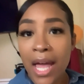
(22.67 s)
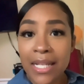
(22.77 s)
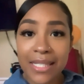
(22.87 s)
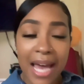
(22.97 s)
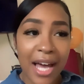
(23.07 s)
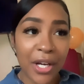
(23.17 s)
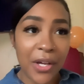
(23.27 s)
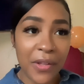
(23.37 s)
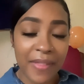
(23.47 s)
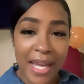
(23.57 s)

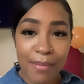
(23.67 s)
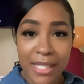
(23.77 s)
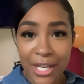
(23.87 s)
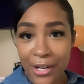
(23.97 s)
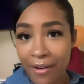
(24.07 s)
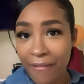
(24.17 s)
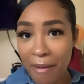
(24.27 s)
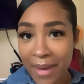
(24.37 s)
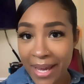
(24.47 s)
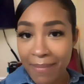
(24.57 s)
taco themed dinner for
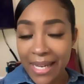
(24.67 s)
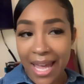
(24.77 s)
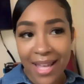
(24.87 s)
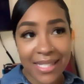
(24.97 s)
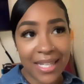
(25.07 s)
me because